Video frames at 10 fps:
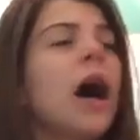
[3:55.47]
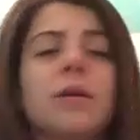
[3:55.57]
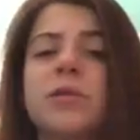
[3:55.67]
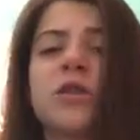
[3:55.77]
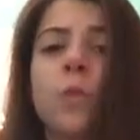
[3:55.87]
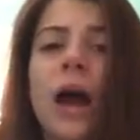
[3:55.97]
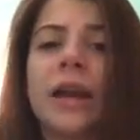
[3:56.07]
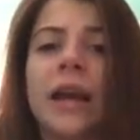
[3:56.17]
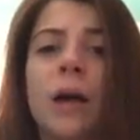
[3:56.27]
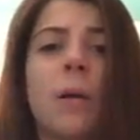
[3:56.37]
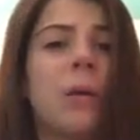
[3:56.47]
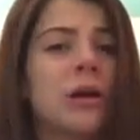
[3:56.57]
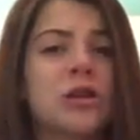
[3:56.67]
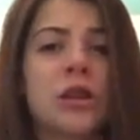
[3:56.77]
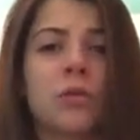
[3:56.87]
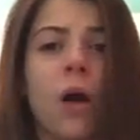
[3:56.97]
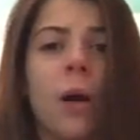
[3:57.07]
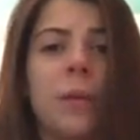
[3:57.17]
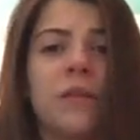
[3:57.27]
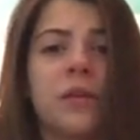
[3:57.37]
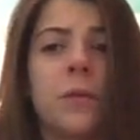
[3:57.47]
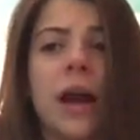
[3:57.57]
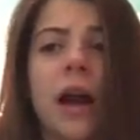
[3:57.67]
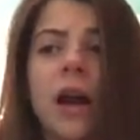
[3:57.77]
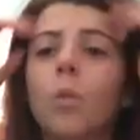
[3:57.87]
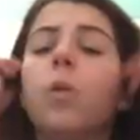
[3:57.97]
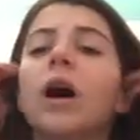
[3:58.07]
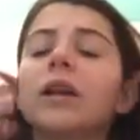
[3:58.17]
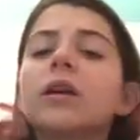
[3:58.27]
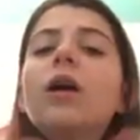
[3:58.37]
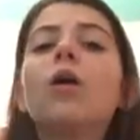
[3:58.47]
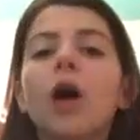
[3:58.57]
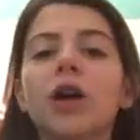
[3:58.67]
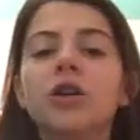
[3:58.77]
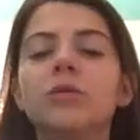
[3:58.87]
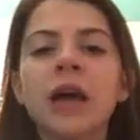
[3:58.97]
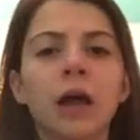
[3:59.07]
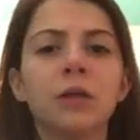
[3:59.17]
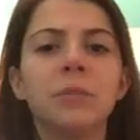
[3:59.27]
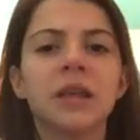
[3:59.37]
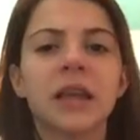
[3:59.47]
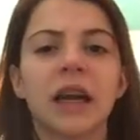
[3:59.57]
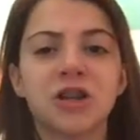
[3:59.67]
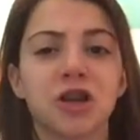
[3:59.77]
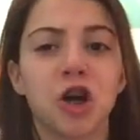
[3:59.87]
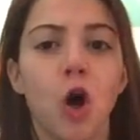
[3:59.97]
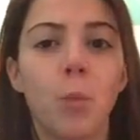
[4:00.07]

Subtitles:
I'm sweating. I'm about to throw up everywhere. What are you telling me that I should go